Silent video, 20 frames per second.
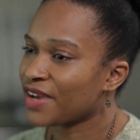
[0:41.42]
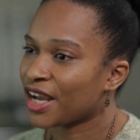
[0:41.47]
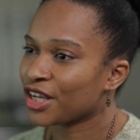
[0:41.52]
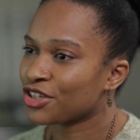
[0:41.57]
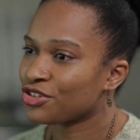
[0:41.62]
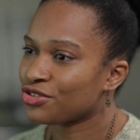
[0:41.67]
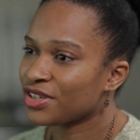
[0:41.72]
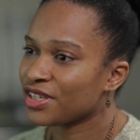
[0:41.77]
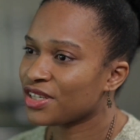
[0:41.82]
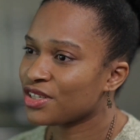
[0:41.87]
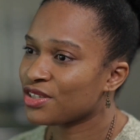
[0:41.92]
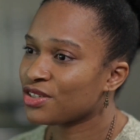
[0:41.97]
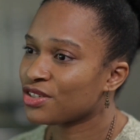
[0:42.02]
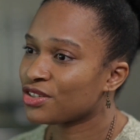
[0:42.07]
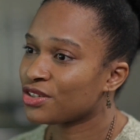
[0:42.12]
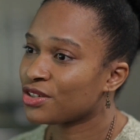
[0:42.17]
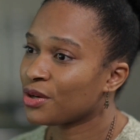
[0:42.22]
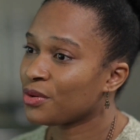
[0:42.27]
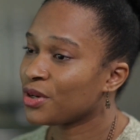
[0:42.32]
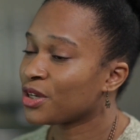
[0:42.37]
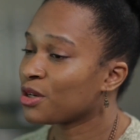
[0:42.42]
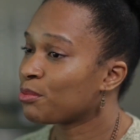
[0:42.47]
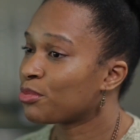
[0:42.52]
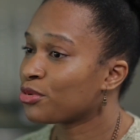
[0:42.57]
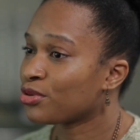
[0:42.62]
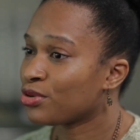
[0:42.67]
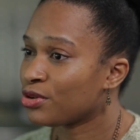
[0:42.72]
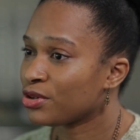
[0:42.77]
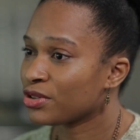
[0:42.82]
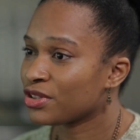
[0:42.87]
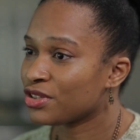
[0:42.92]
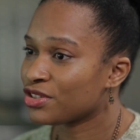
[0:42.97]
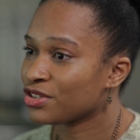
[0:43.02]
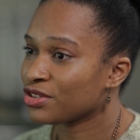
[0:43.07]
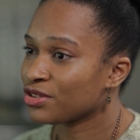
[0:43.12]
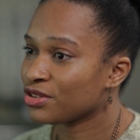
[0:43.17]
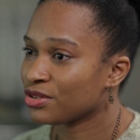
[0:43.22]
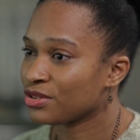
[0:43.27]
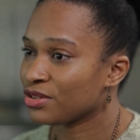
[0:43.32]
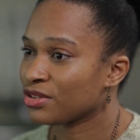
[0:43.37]
factories, going abroad
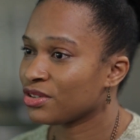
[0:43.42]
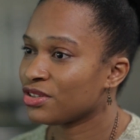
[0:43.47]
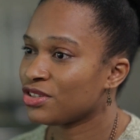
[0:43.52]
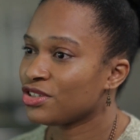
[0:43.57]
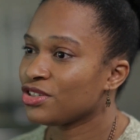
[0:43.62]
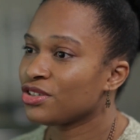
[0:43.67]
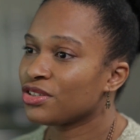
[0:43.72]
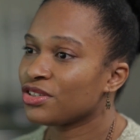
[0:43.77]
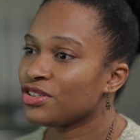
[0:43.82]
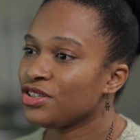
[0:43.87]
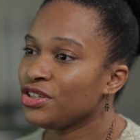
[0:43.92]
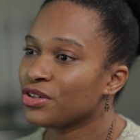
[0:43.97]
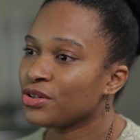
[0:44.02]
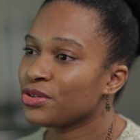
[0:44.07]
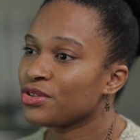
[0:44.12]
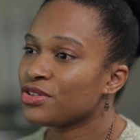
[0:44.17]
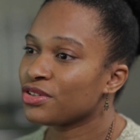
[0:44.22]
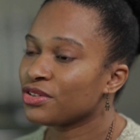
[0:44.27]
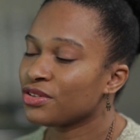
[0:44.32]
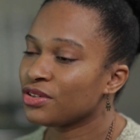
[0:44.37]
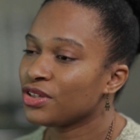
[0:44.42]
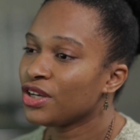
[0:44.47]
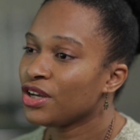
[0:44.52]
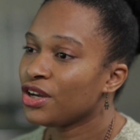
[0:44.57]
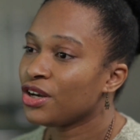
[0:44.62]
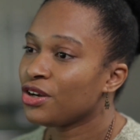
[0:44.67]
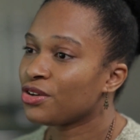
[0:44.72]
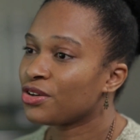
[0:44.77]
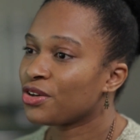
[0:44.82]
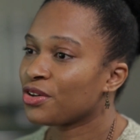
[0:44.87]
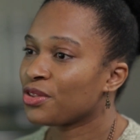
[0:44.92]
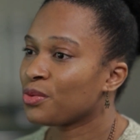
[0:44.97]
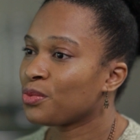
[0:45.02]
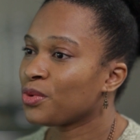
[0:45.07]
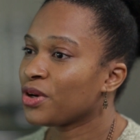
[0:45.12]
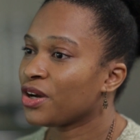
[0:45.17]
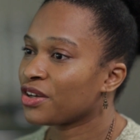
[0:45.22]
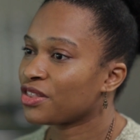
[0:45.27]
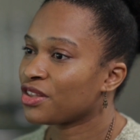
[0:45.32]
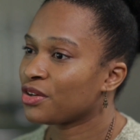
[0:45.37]
to look at the
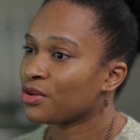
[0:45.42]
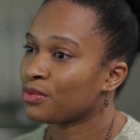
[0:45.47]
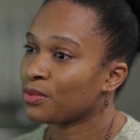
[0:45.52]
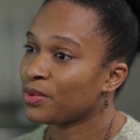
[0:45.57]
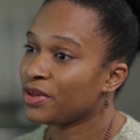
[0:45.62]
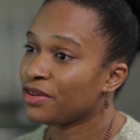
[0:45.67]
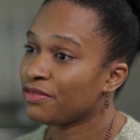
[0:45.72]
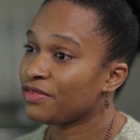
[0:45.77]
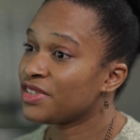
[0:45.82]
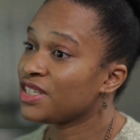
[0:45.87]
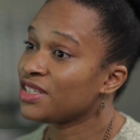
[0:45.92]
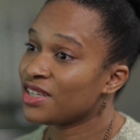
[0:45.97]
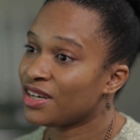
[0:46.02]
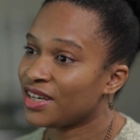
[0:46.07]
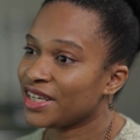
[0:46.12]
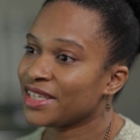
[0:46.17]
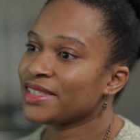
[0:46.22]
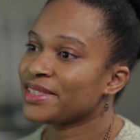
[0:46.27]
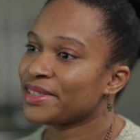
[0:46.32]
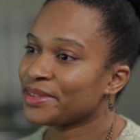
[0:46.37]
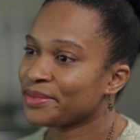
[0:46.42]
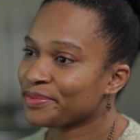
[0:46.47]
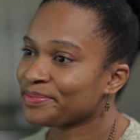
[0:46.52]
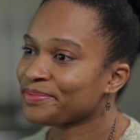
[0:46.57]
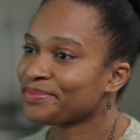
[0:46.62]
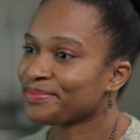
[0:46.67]
work that we've designed.